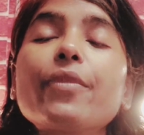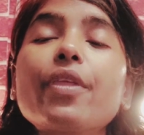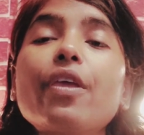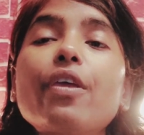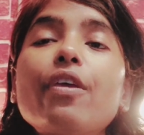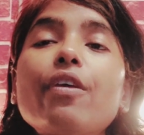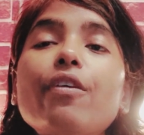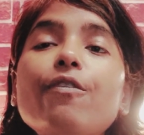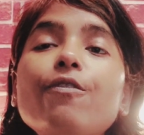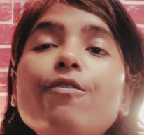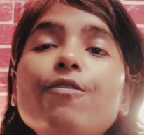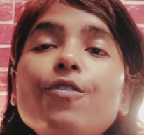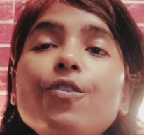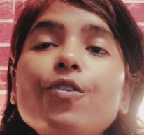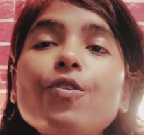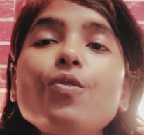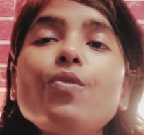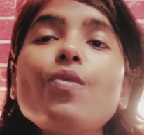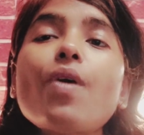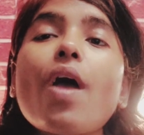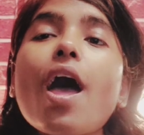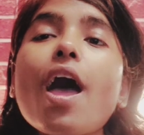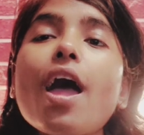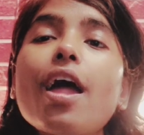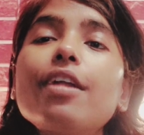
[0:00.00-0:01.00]
If you
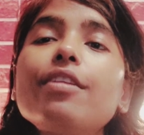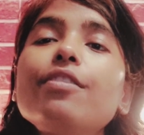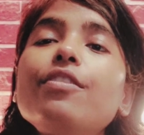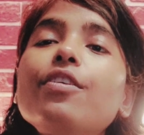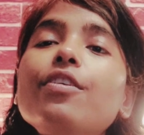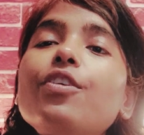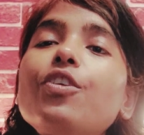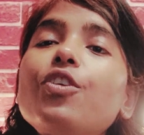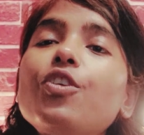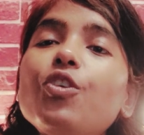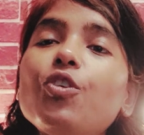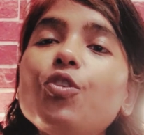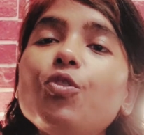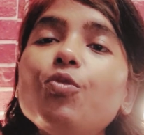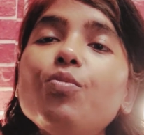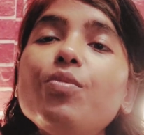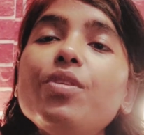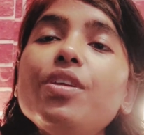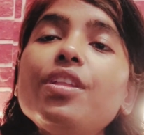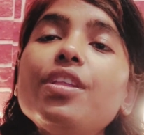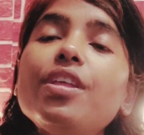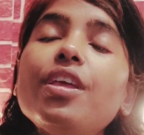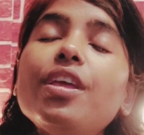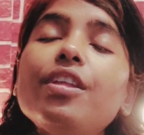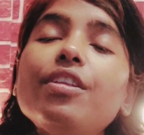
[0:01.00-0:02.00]
add the
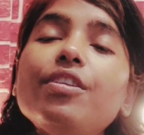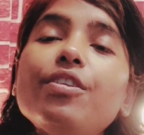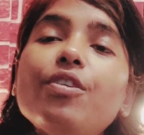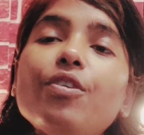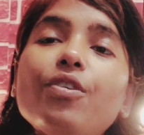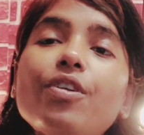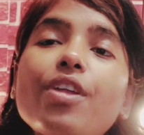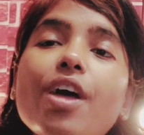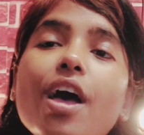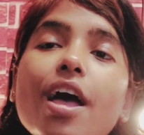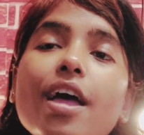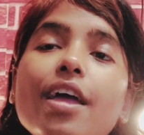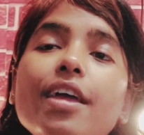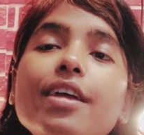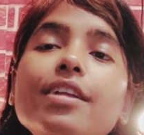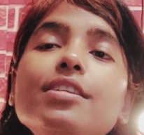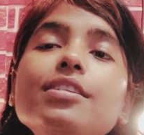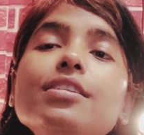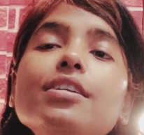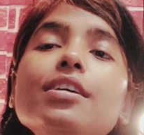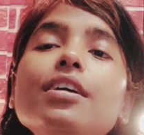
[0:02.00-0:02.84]
cumin in your diet,